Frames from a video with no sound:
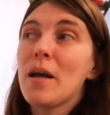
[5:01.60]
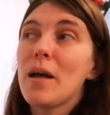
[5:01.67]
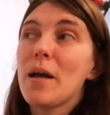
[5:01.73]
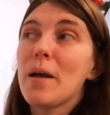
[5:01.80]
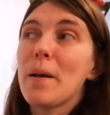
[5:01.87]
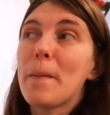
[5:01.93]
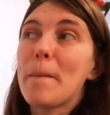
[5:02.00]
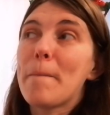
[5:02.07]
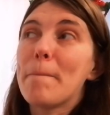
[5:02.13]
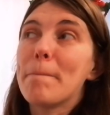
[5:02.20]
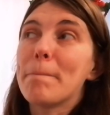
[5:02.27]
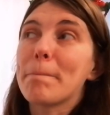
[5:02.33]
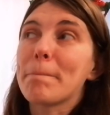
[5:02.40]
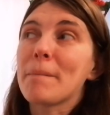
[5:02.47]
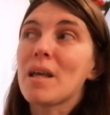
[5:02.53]

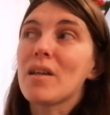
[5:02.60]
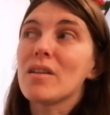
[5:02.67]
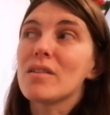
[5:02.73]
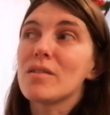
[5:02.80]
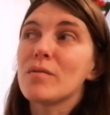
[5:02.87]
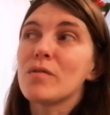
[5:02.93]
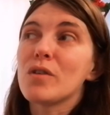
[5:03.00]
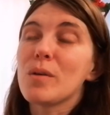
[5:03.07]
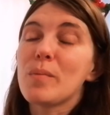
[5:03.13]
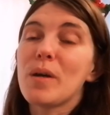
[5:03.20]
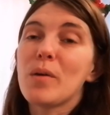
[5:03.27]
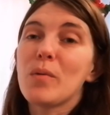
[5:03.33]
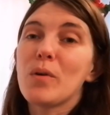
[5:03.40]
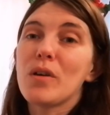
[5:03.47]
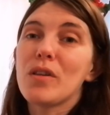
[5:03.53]
There's a funny
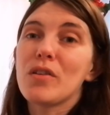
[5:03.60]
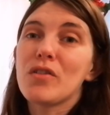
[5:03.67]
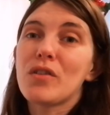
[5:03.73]
bit where they're